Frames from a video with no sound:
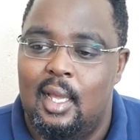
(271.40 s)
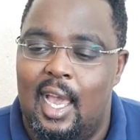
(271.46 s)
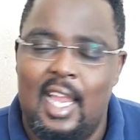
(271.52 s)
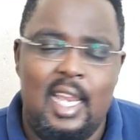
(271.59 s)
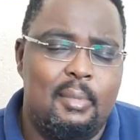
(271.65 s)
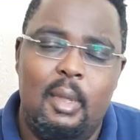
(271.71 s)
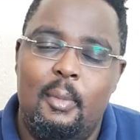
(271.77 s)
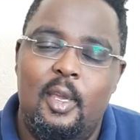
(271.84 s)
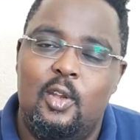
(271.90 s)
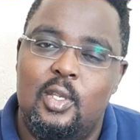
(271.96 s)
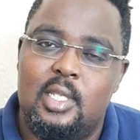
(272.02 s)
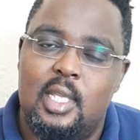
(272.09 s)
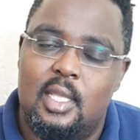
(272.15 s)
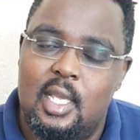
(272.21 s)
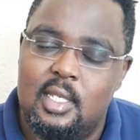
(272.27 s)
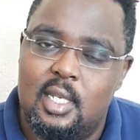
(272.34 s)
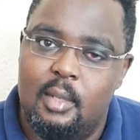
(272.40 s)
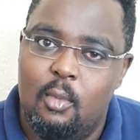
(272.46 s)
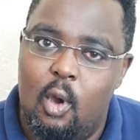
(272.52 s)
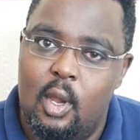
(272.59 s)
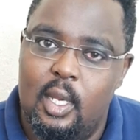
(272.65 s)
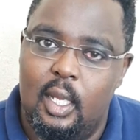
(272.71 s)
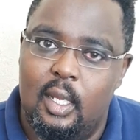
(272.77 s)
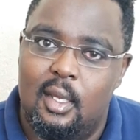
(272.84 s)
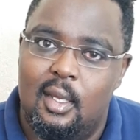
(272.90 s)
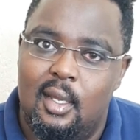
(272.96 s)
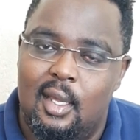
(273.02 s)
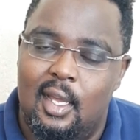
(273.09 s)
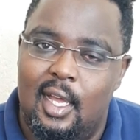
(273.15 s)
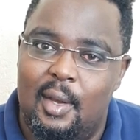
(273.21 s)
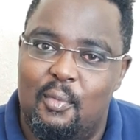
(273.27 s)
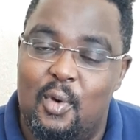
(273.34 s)
remember it was a Thursday morning,
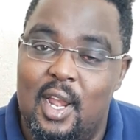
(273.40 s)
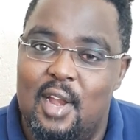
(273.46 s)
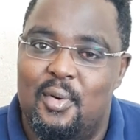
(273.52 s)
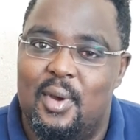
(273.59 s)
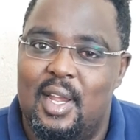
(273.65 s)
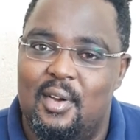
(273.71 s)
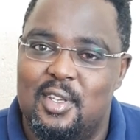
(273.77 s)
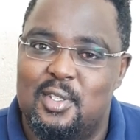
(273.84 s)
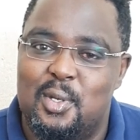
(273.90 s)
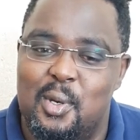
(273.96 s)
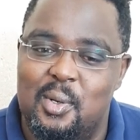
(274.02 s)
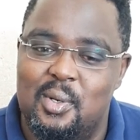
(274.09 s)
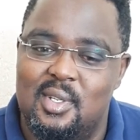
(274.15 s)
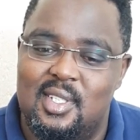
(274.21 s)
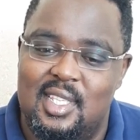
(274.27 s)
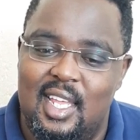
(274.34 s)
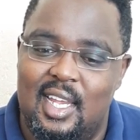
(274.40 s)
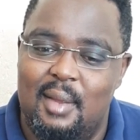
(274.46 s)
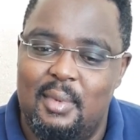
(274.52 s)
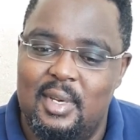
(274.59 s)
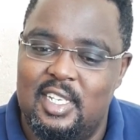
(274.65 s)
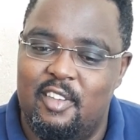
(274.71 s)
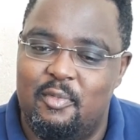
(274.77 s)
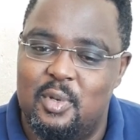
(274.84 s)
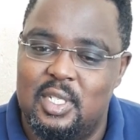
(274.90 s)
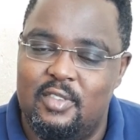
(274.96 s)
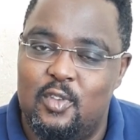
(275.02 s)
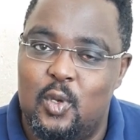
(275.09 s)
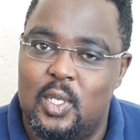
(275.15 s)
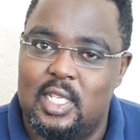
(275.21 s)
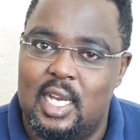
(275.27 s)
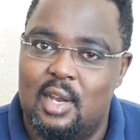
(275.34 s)
when I was told that I'm HIV positive.
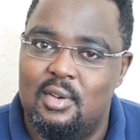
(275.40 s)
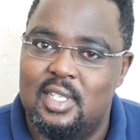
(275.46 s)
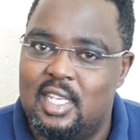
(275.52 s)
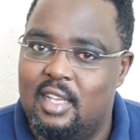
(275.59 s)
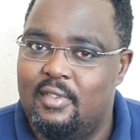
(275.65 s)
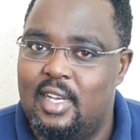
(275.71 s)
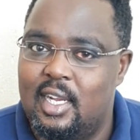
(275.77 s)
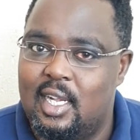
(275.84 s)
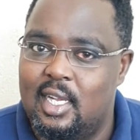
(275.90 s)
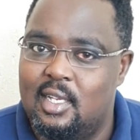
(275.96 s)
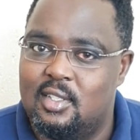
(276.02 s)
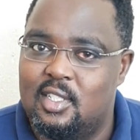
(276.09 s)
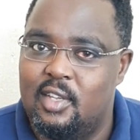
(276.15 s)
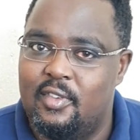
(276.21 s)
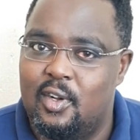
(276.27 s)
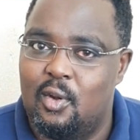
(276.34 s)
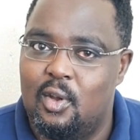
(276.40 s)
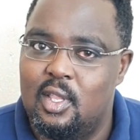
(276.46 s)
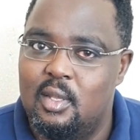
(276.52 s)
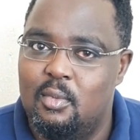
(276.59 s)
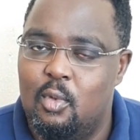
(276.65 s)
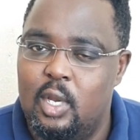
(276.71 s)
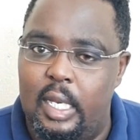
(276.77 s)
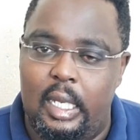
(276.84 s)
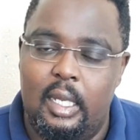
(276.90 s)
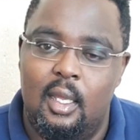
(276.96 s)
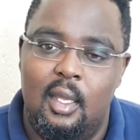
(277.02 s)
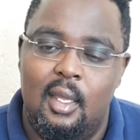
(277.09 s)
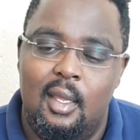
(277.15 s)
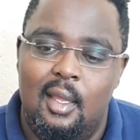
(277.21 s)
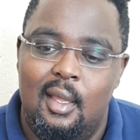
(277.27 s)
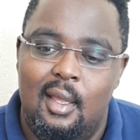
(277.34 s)
It was around 7 o'clock in the morning,
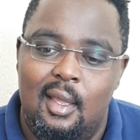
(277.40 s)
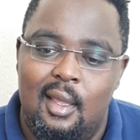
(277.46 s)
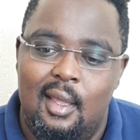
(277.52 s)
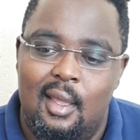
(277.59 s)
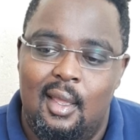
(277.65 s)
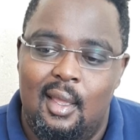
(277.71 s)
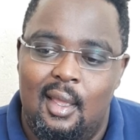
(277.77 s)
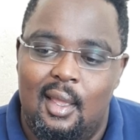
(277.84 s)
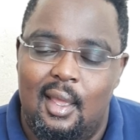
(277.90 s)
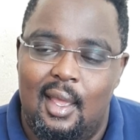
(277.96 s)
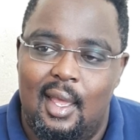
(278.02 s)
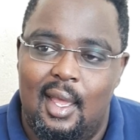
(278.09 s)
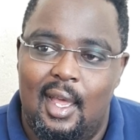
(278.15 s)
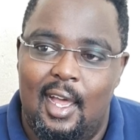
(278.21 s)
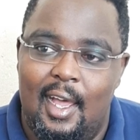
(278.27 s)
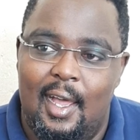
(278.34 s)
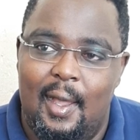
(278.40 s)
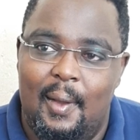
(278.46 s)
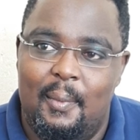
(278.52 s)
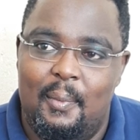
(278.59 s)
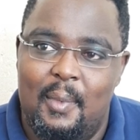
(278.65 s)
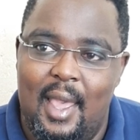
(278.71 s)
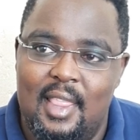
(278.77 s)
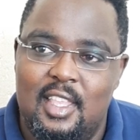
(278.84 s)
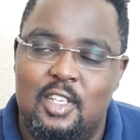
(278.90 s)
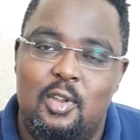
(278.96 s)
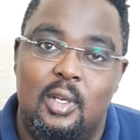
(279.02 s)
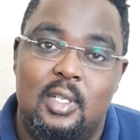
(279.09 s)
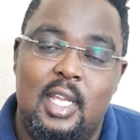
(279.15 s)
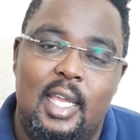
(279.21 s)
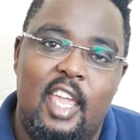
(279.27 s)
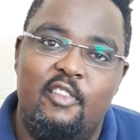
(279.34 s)
and the
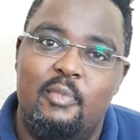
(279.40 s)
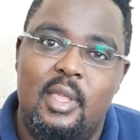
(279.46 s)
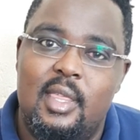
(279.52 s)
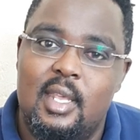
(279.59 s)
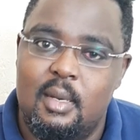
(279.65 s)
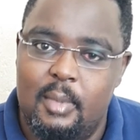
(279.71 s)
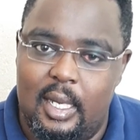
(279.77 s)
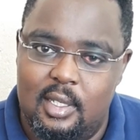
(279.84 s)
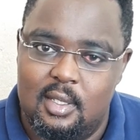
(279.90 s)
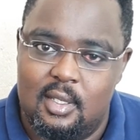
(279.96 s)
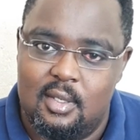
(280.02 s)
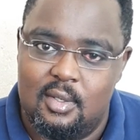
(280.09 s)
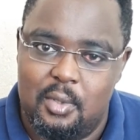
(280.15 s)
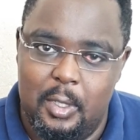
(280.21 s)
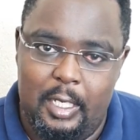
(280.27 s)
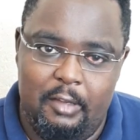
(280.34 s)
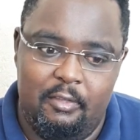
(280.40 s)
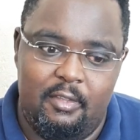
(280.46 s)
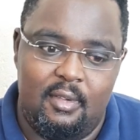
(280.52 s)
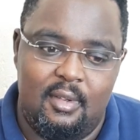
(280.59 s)
doctor gave me 3 months to live.